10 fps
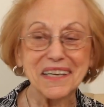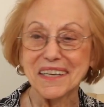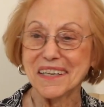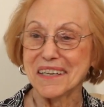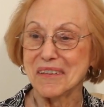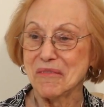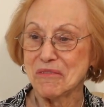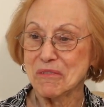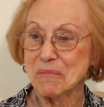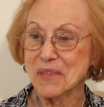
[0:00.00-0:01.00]

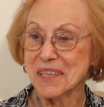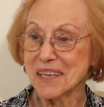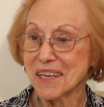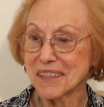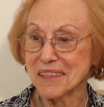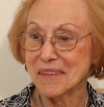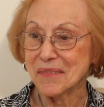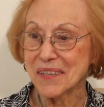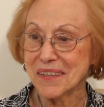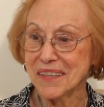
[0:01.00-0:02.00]
From then on,
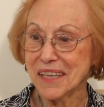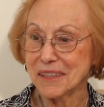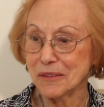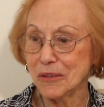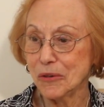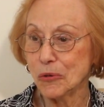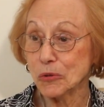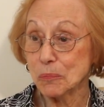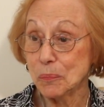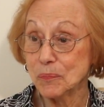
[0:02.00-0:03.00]
that
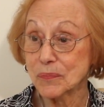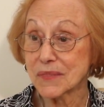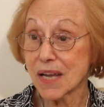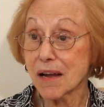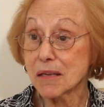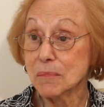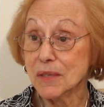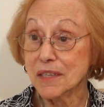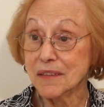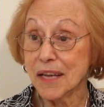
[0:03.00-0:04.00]
whole
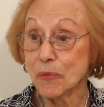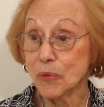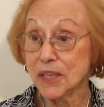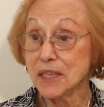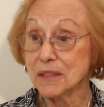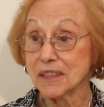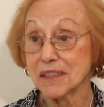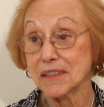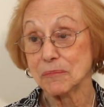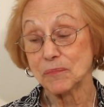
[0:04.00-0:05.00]
time in that wedding
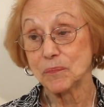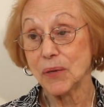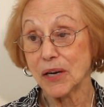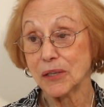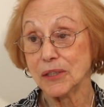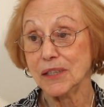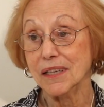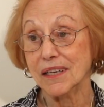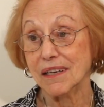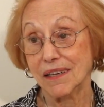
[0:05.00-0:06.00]

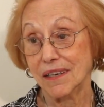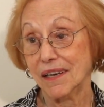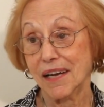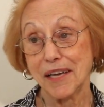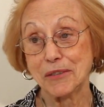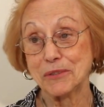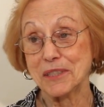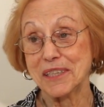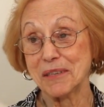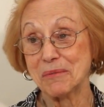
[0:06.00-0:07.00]
party, I
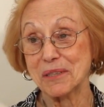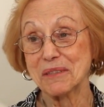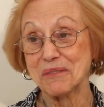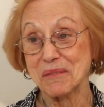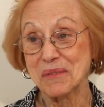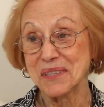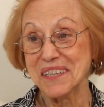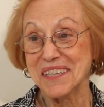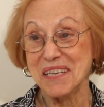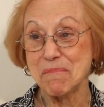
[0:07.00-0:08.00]
couldn't get rid of him.
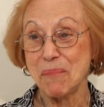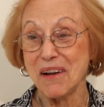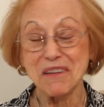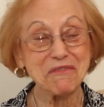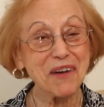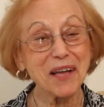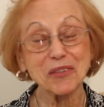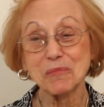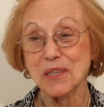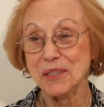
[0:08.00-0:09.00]
He
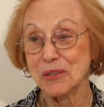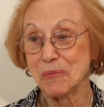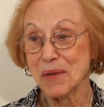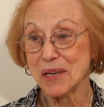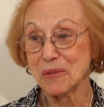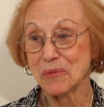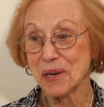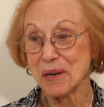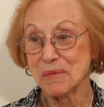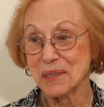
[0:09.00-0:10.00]
followed me no matter
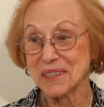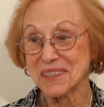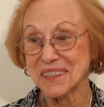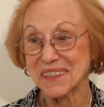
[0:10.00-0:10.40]
where I went.